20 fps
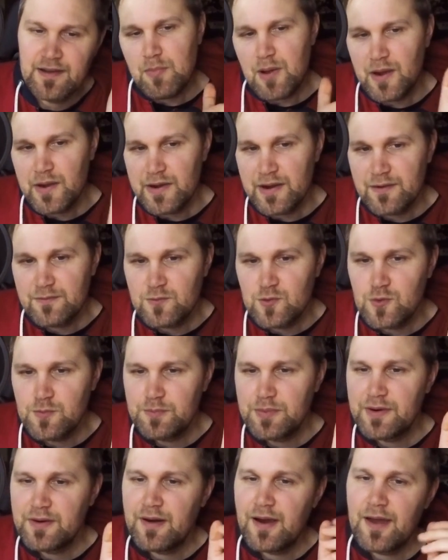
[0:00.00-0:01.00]
Paldean
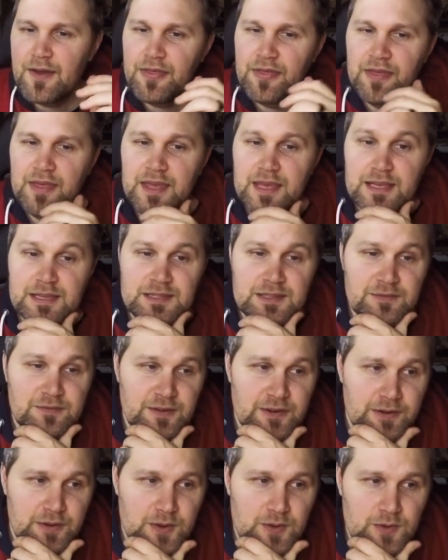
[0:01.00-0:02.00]
Wooper, I think it's a
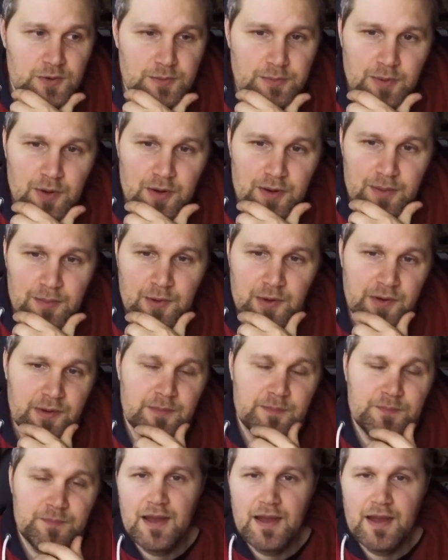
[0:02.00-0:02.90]
very good Pokemon,